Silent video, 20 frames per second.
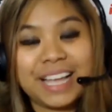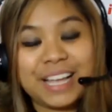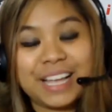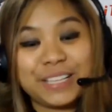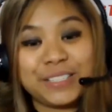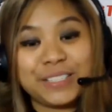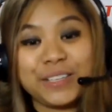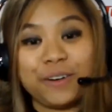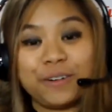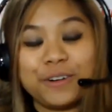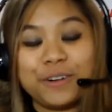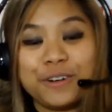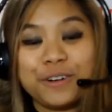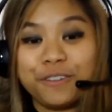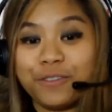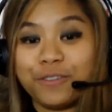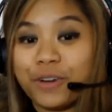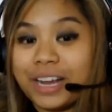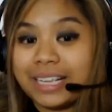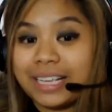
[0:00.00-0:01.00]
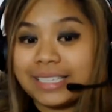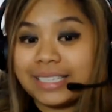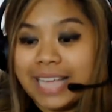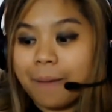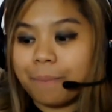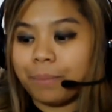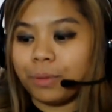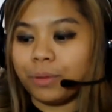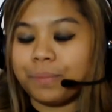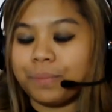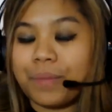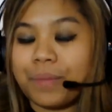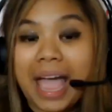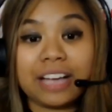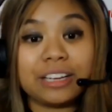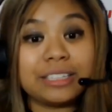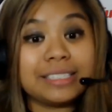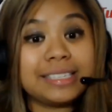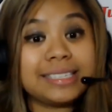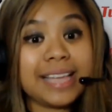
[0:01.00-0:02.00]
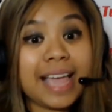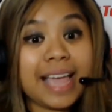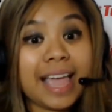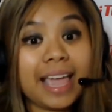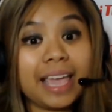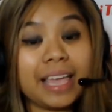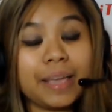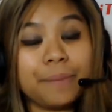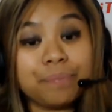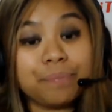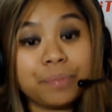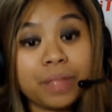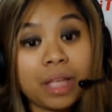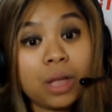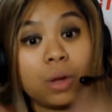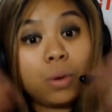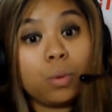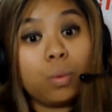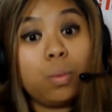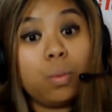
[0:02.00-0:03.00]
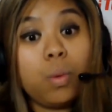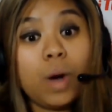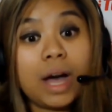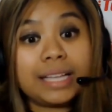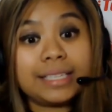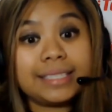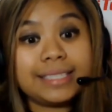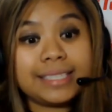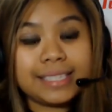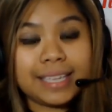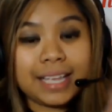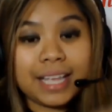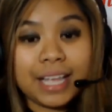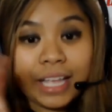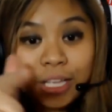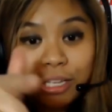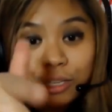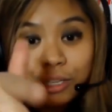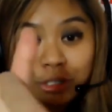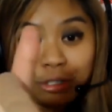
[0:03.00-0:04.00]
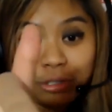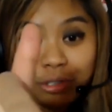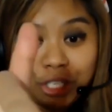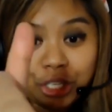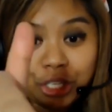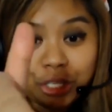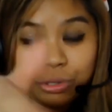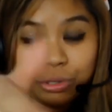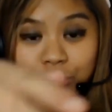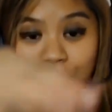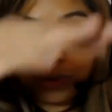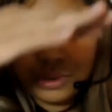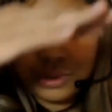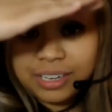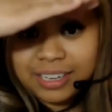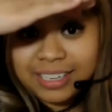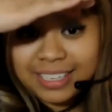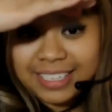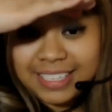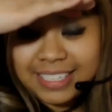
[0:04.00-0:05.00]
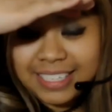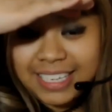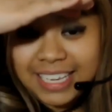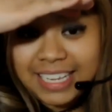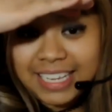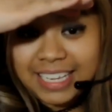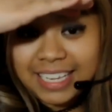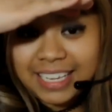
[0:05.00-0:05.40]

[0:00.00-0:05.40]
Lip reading: So, for example, I could say, "What do you see?"